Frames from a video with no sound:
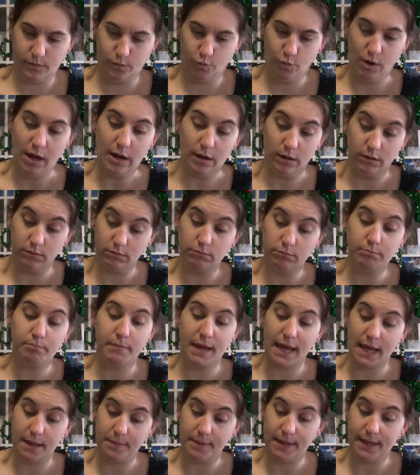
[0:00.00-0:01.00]
well
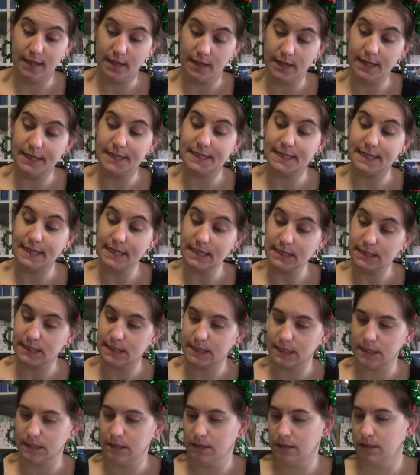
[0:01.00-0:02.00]
maybe it
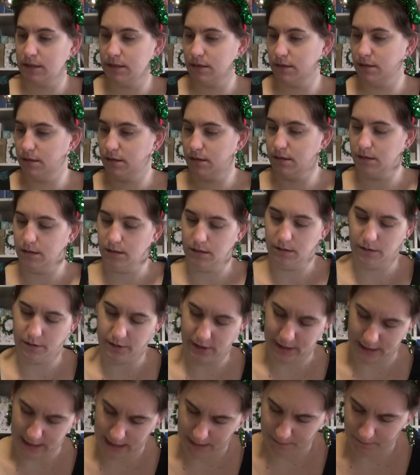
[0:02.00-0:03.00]
is
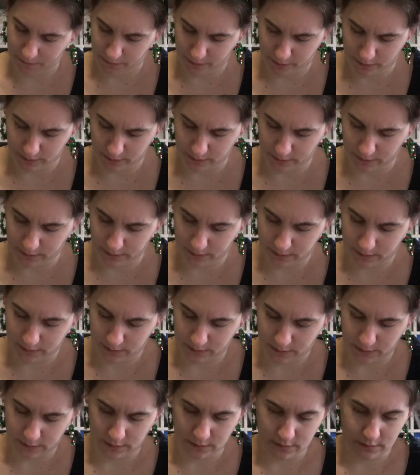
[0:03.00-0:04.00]
the name
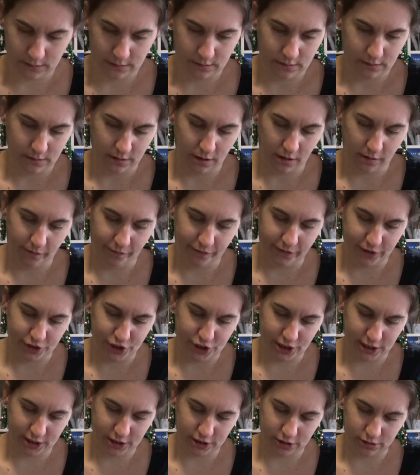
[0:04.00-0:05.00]
of the
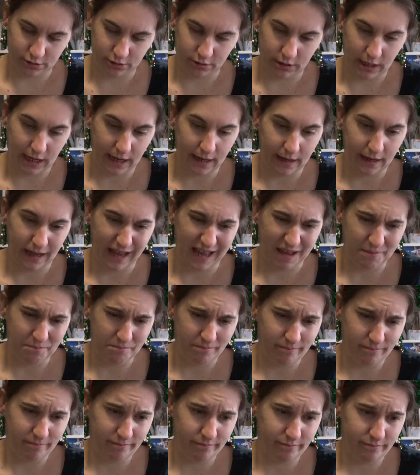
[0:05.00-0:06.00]
jigsaw I, I'm
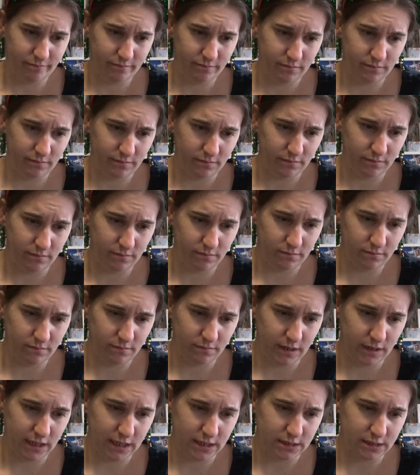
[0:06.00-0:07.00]

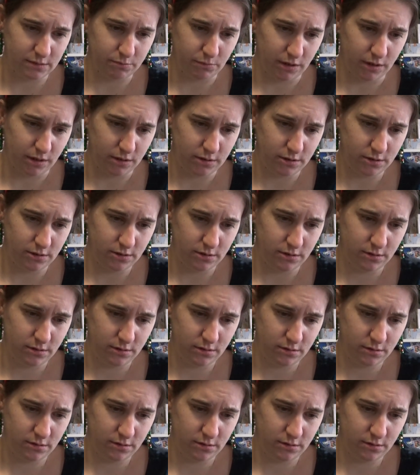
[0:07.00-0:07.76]
Xmas.